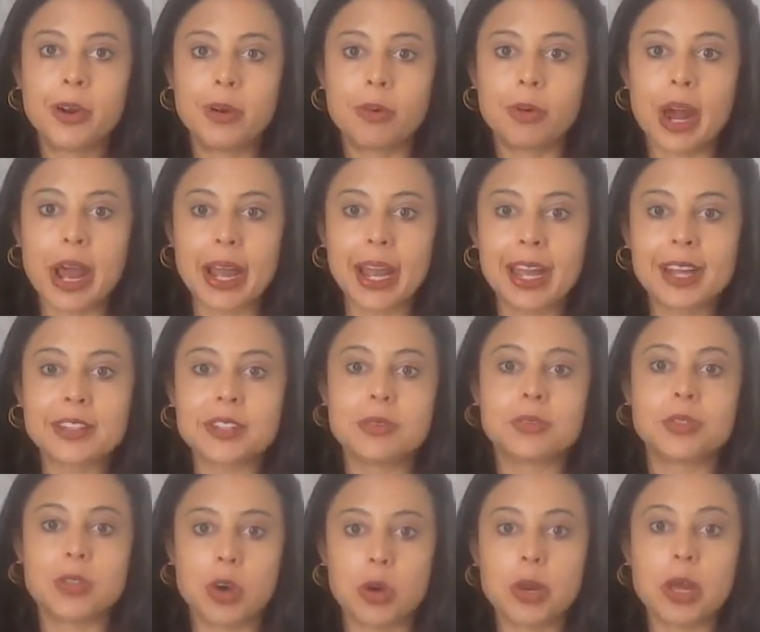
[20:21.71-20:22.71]
right? So
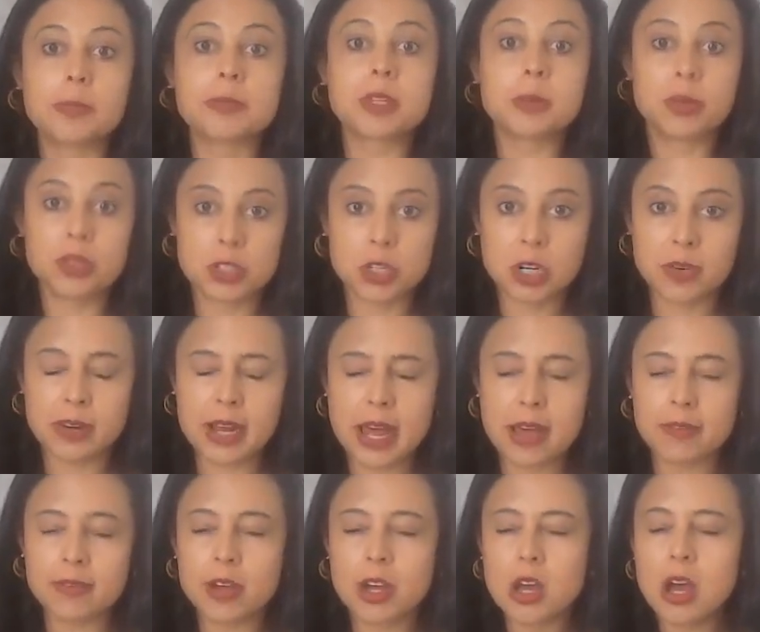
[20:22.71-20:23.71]
sodium's a
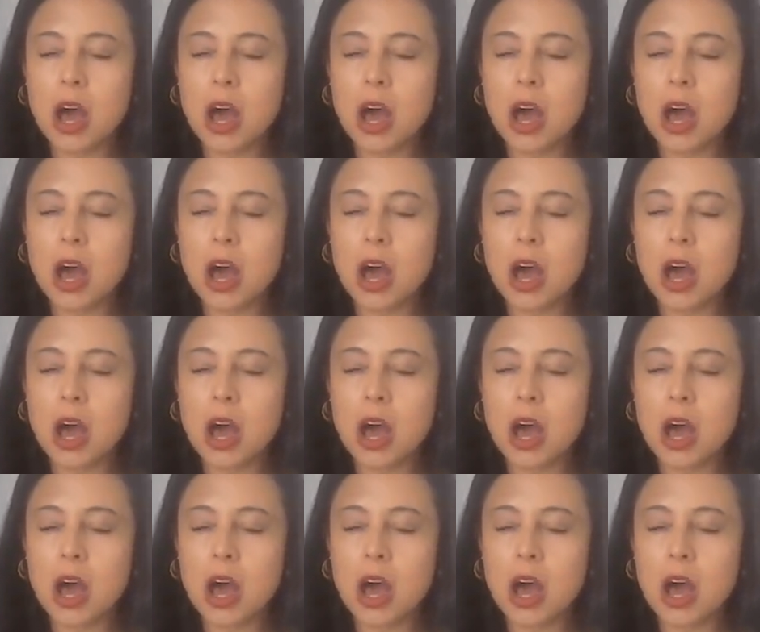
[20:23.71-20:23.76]
preservative.